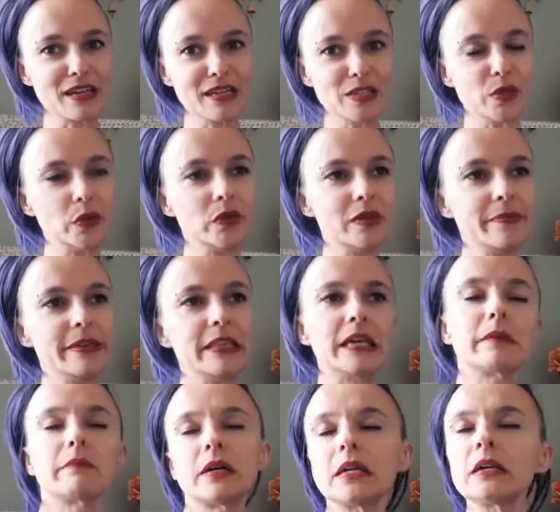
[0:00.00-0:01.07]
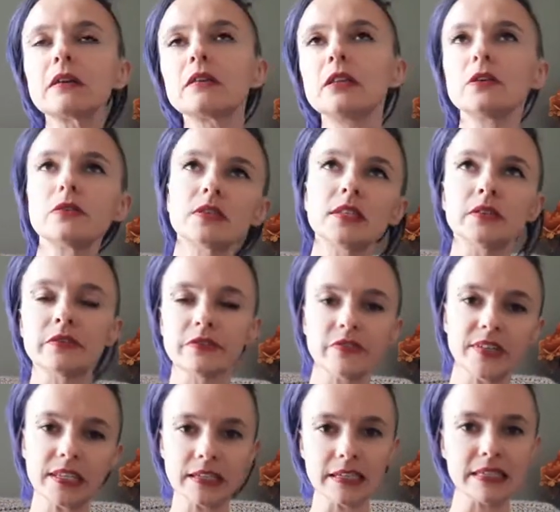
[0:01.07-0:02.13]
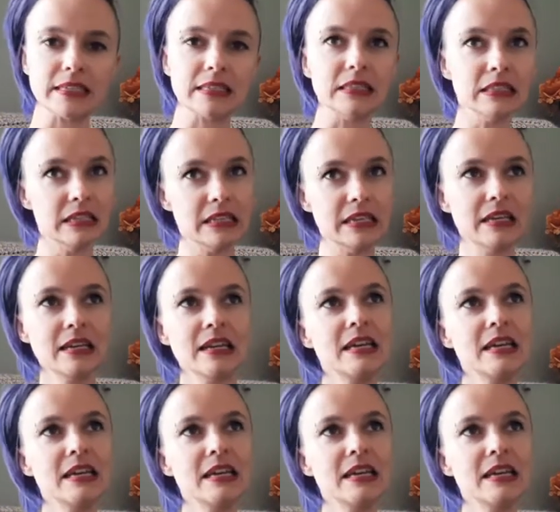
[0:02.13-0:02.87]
I don't want to be like, my clothes don't fit nicely